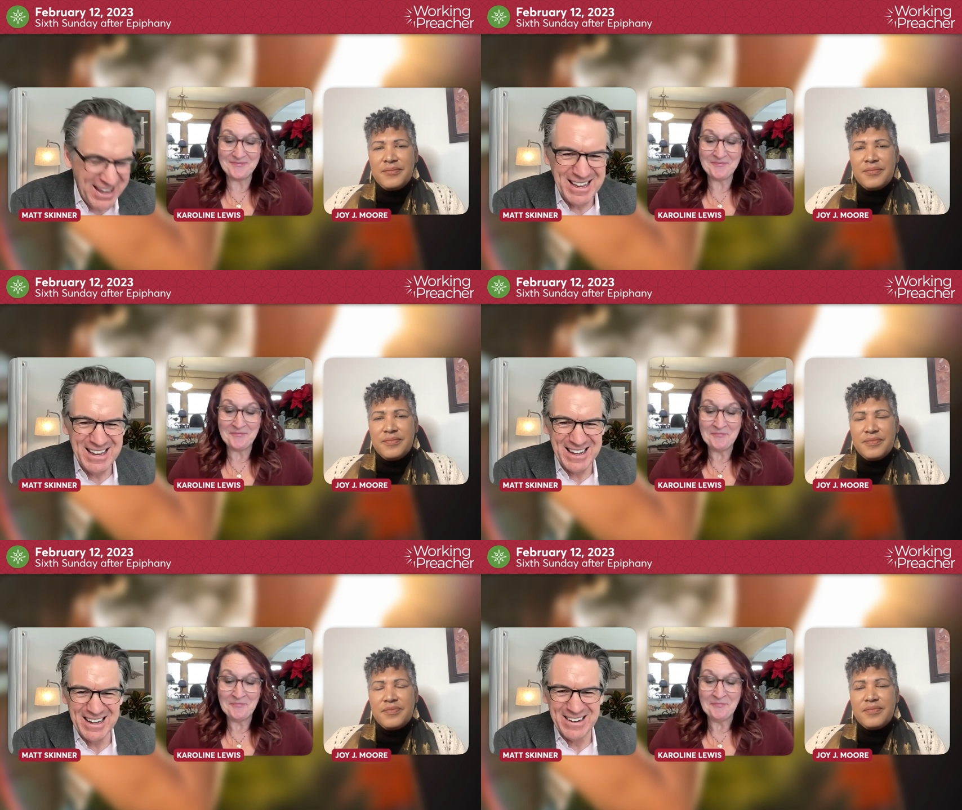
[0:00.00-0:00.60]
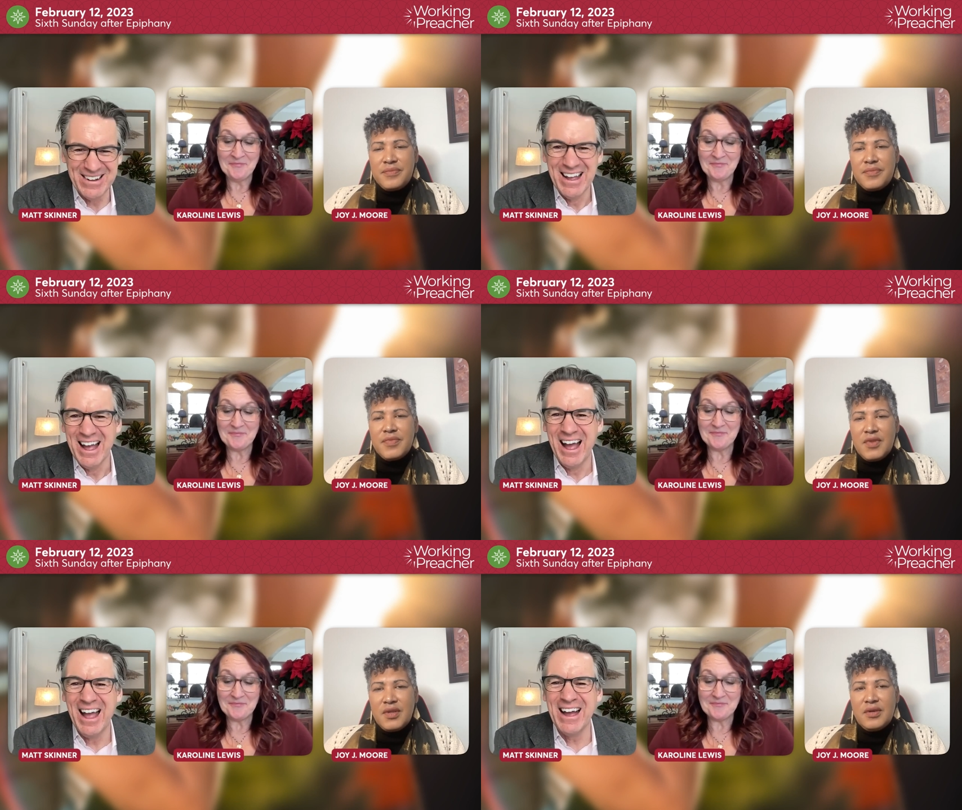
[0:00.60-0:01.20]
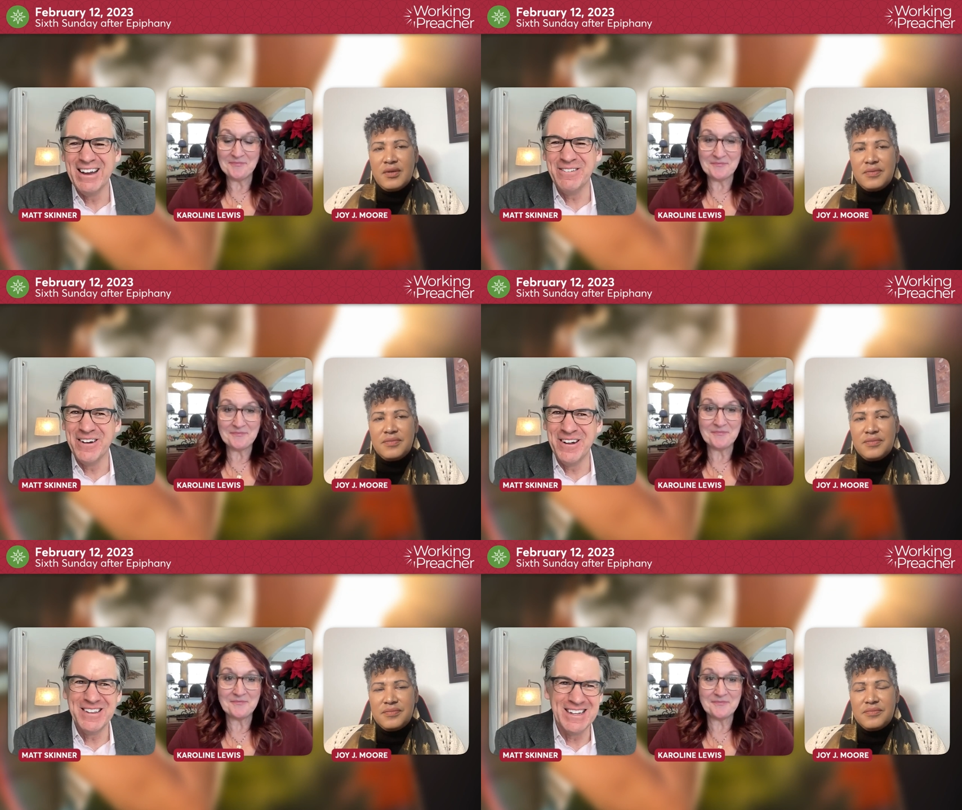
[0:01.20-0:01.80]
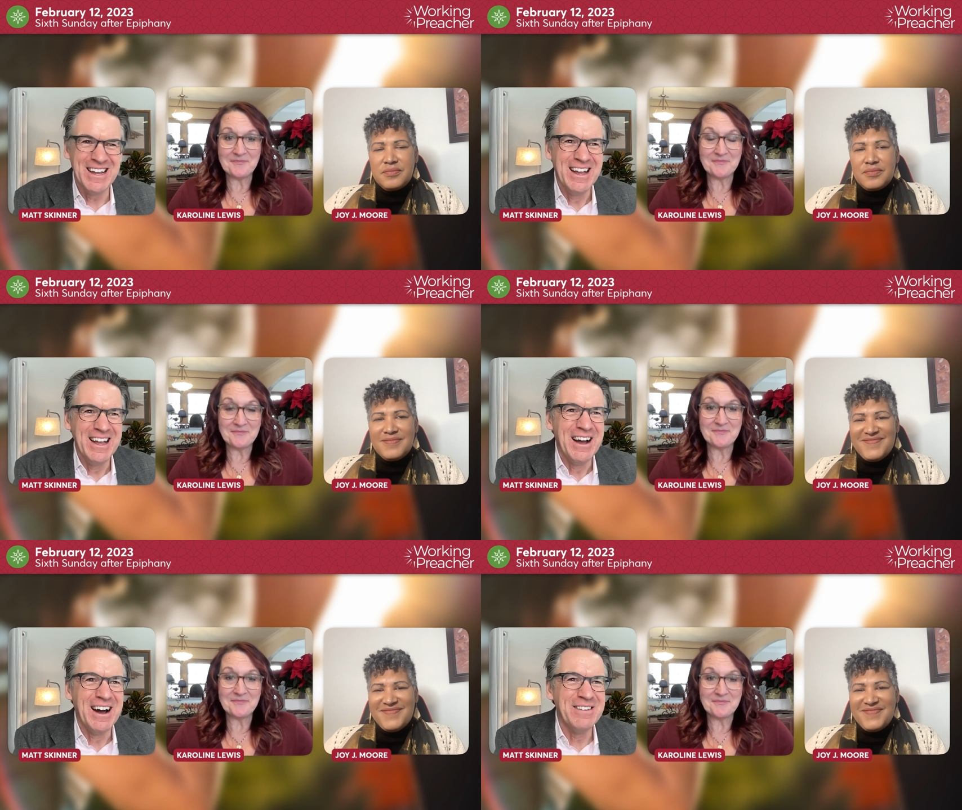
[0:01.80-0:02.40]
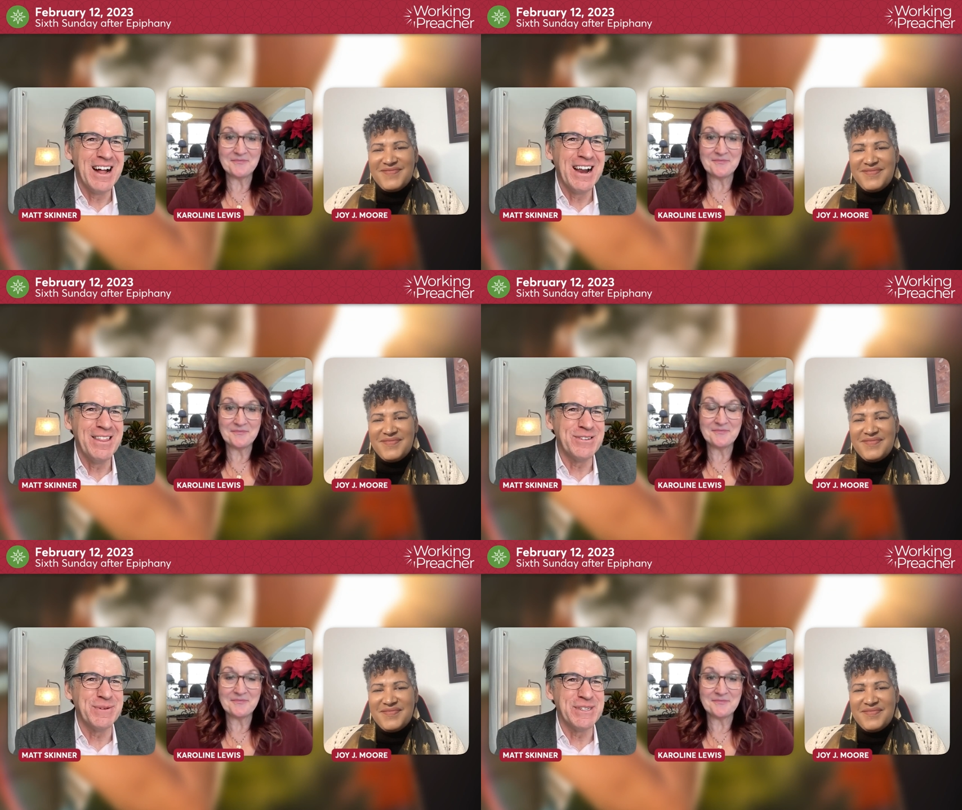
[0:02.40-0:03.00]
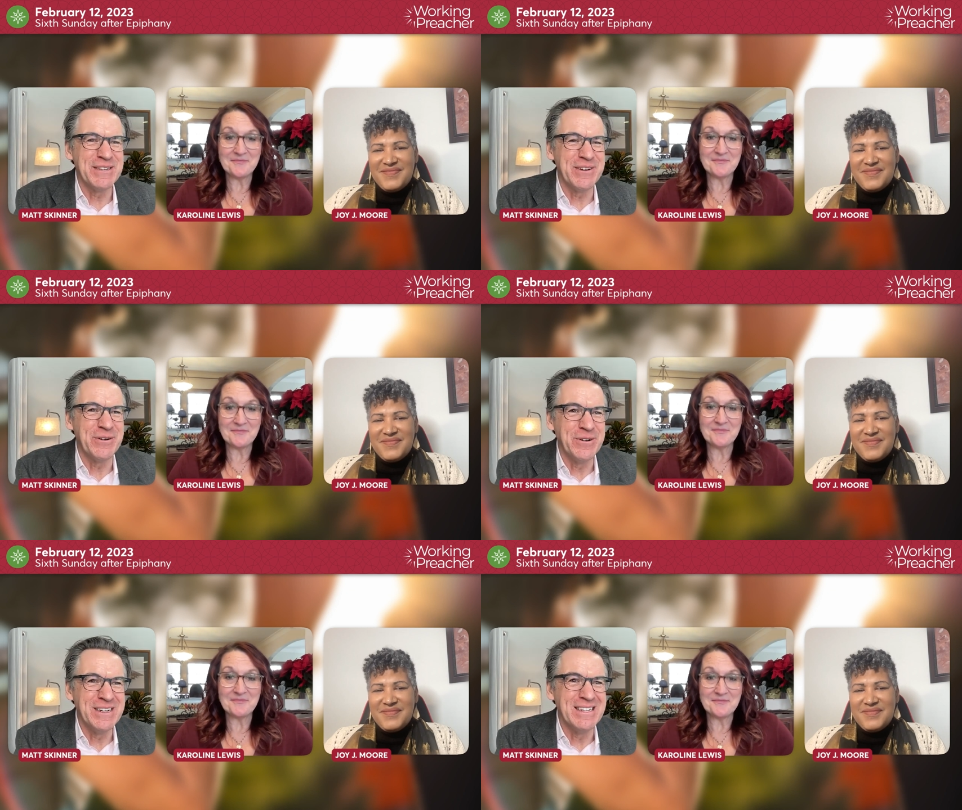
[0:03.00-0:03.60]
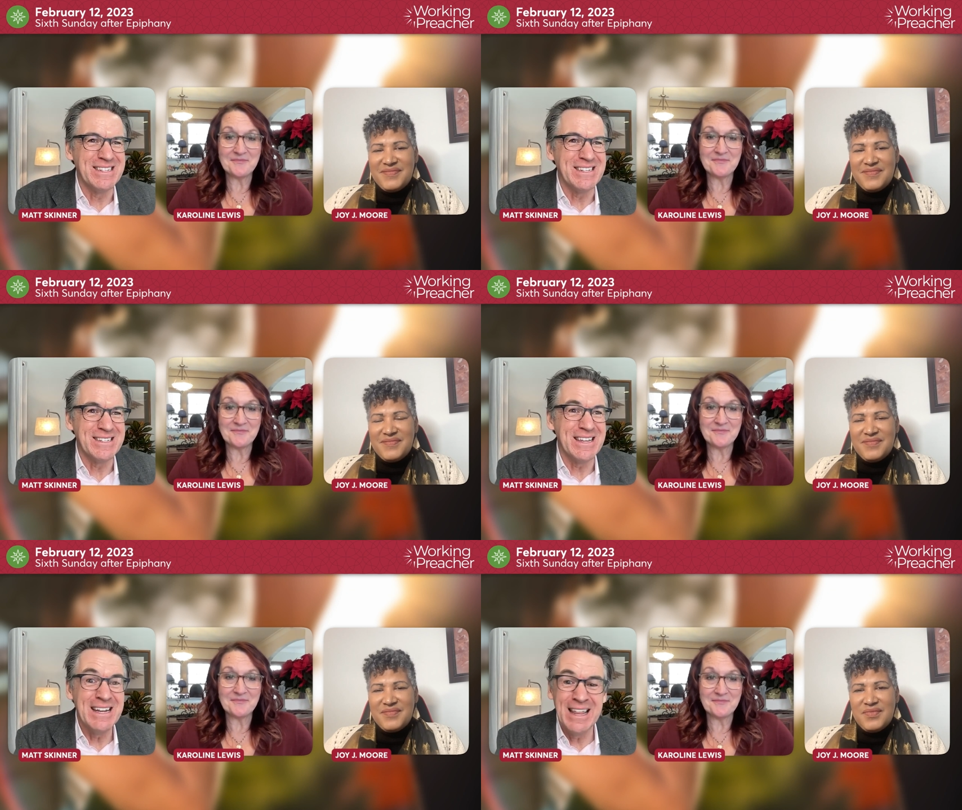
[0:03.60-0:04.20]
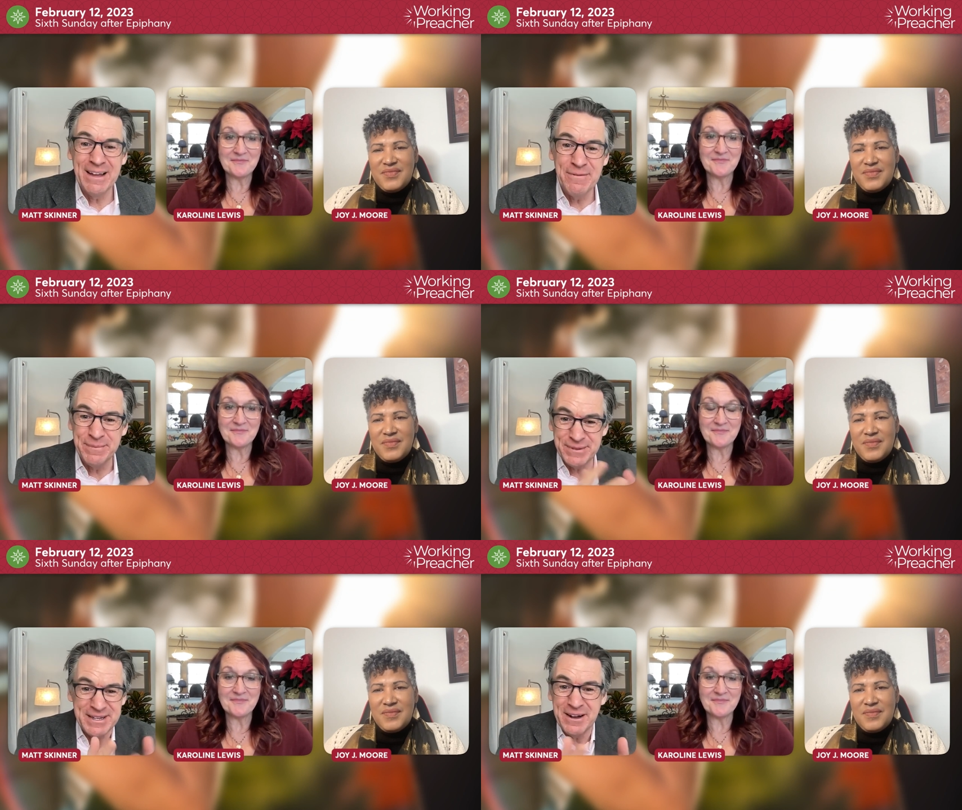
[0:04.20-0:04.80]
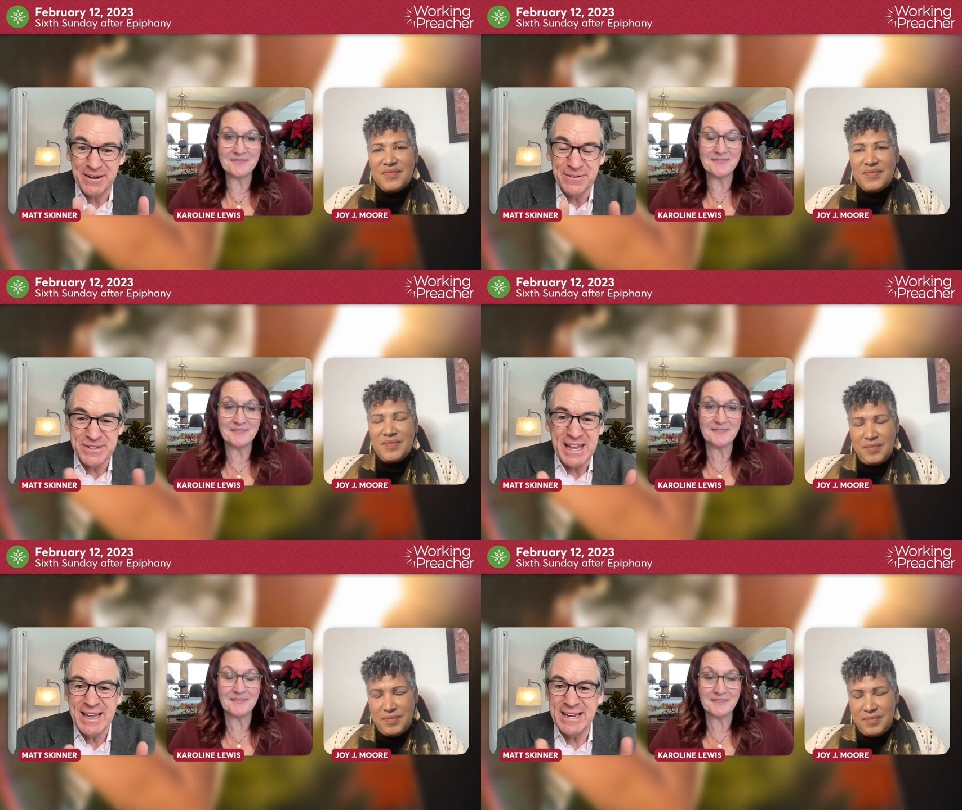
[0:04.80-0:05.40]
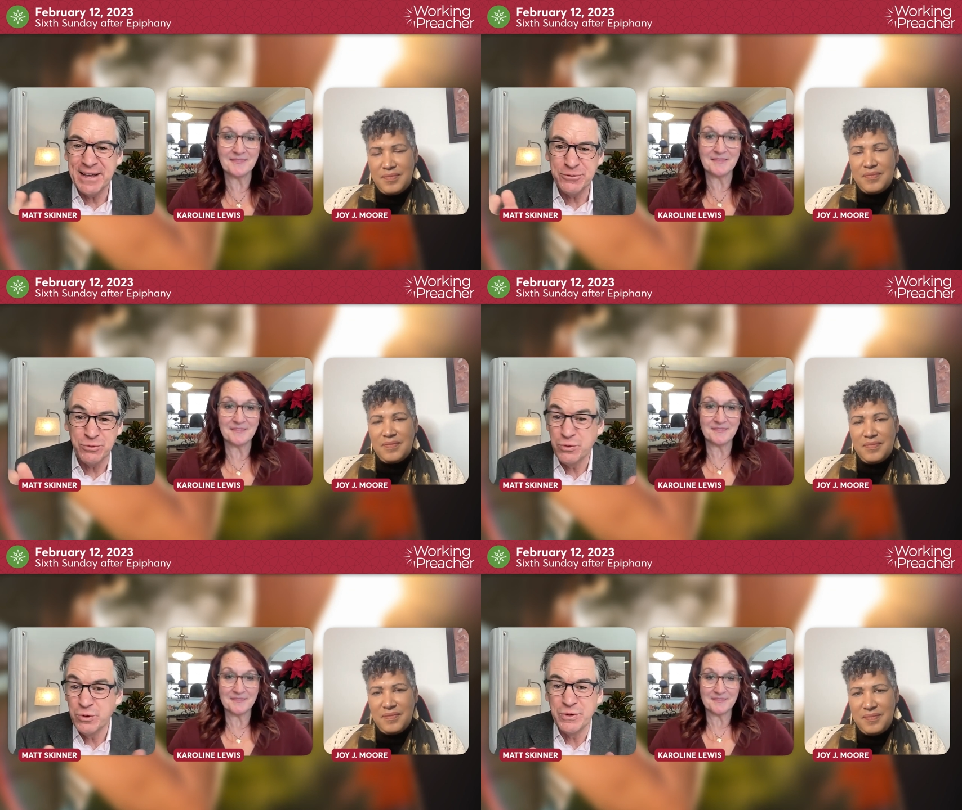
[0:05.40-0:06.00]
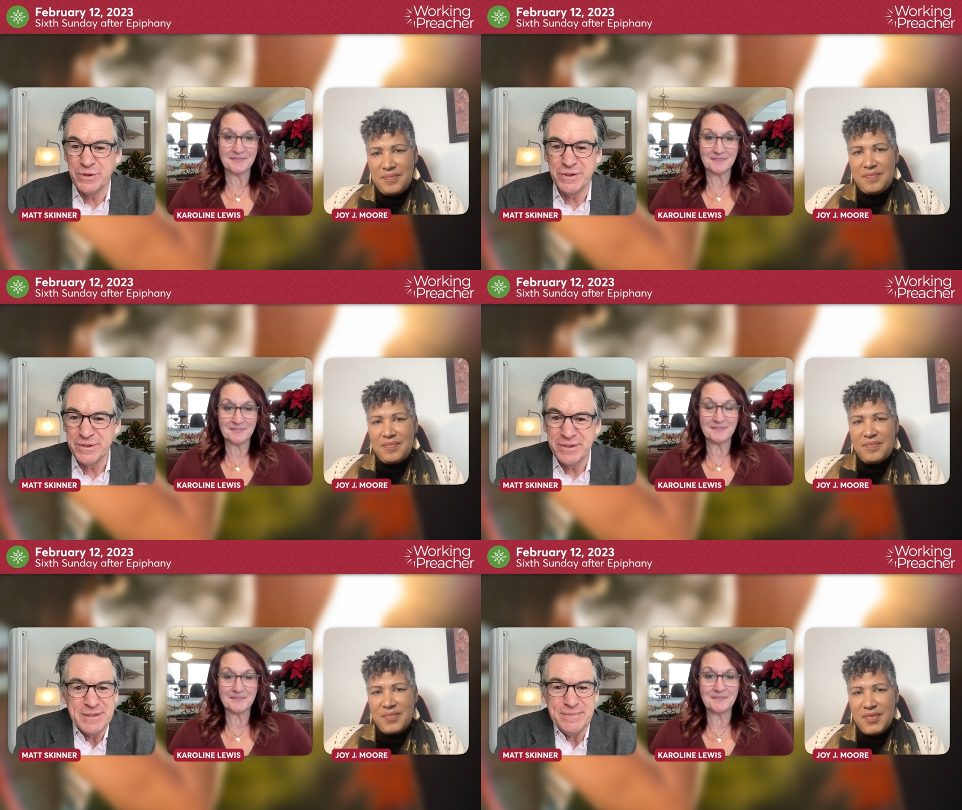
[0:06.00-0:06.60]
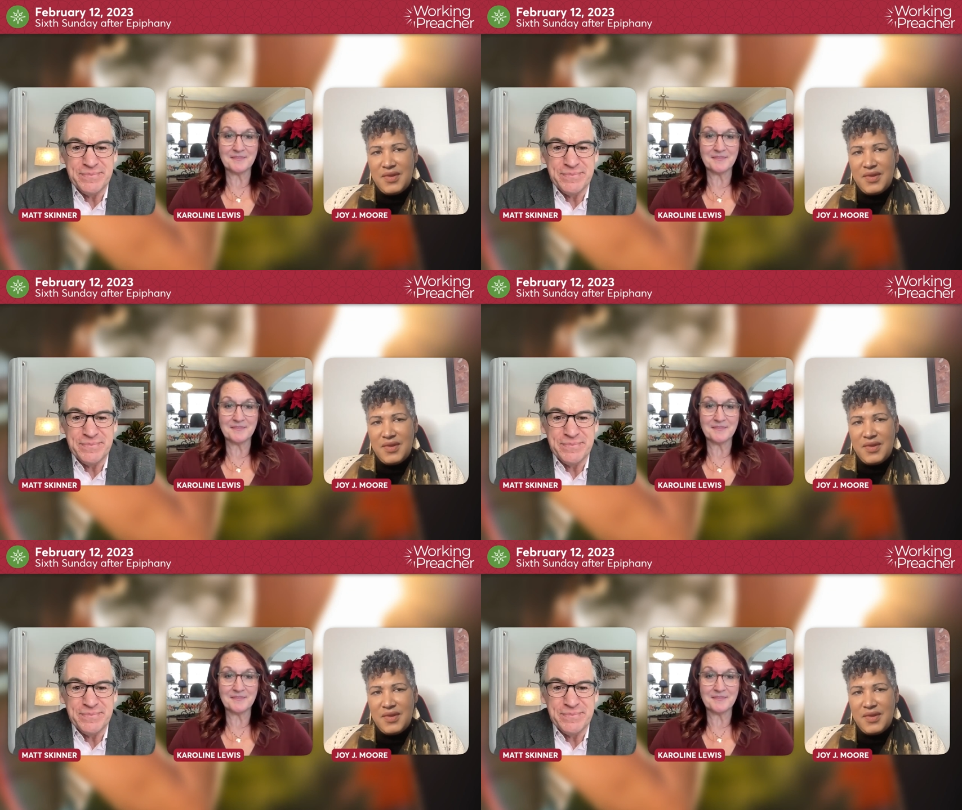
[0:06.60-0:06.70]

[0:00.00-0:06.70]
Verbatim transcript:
Speaker 1: you know, I really, a lot of the specific ordinances in and of themselves, taken as rules,